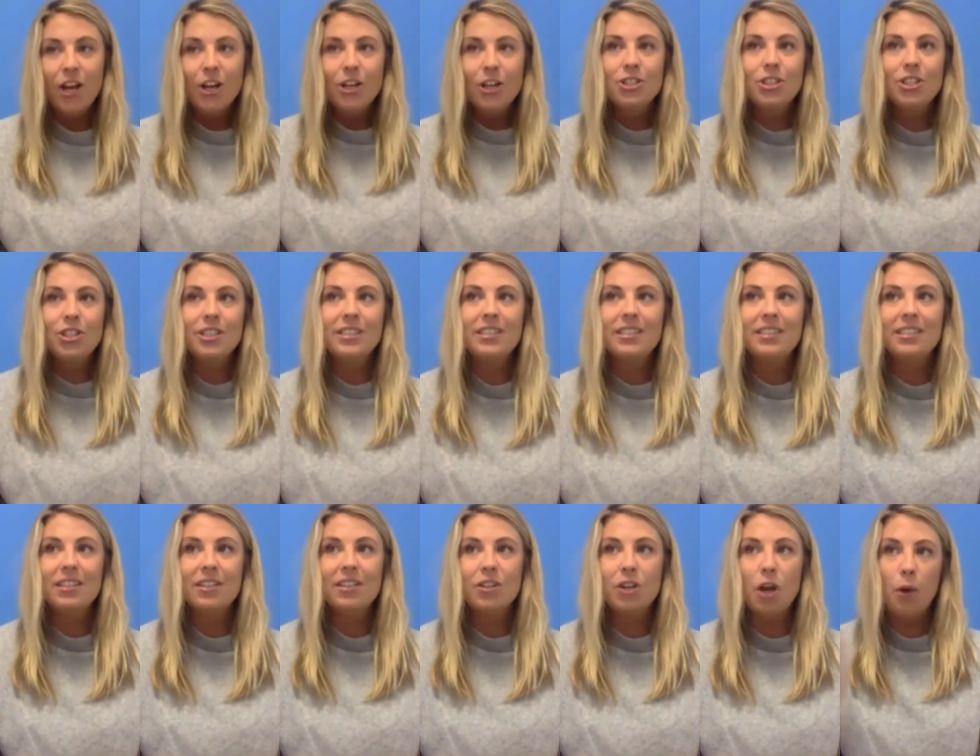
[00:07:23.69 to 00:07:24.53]

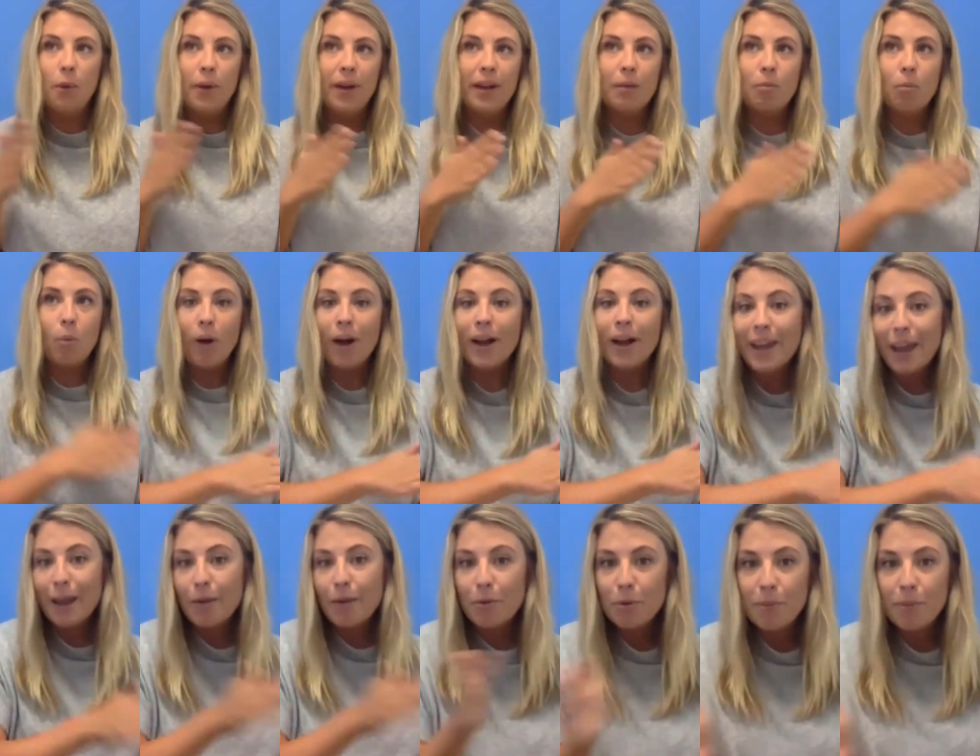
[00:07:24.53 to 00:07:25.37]
Just knowing and what
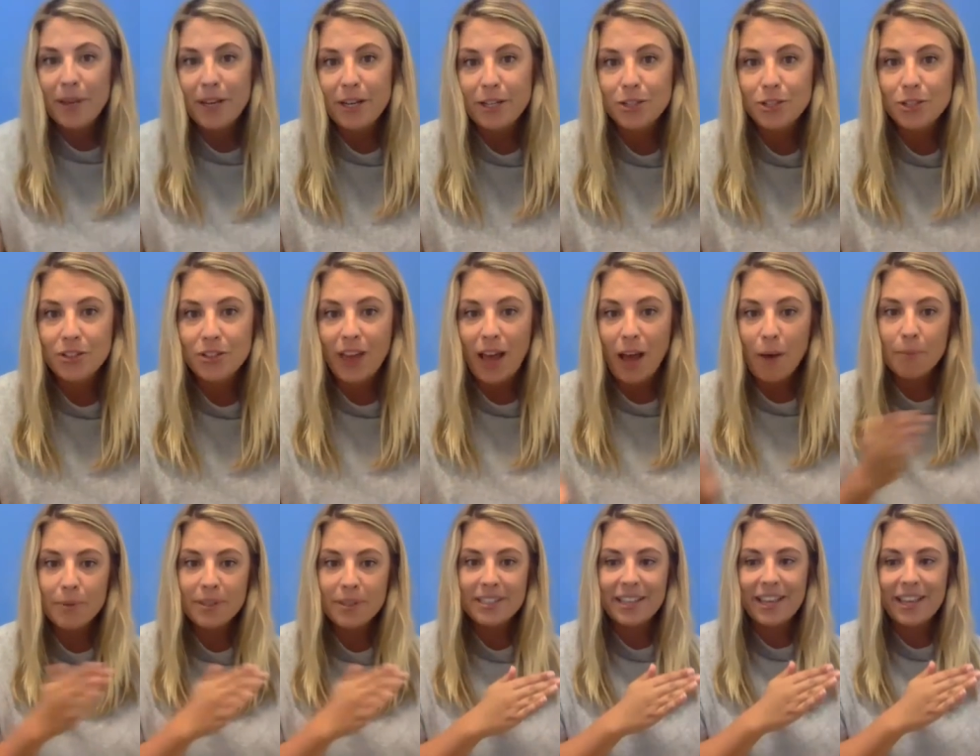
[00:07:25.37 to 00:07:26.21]
enabled me to do that
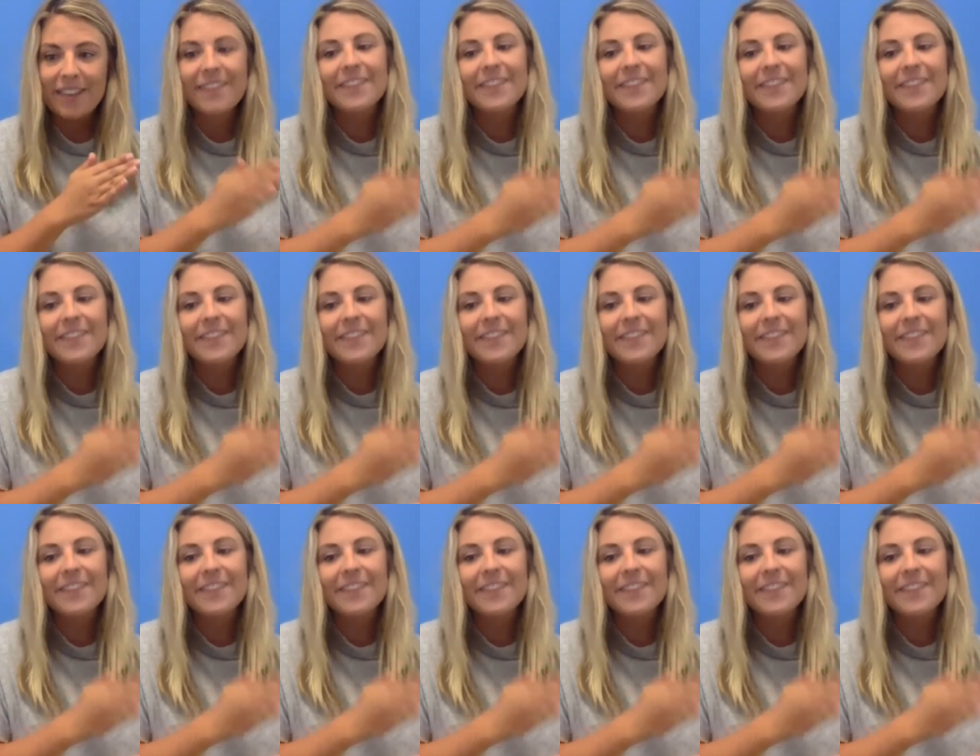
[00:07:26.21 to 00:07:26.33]
was like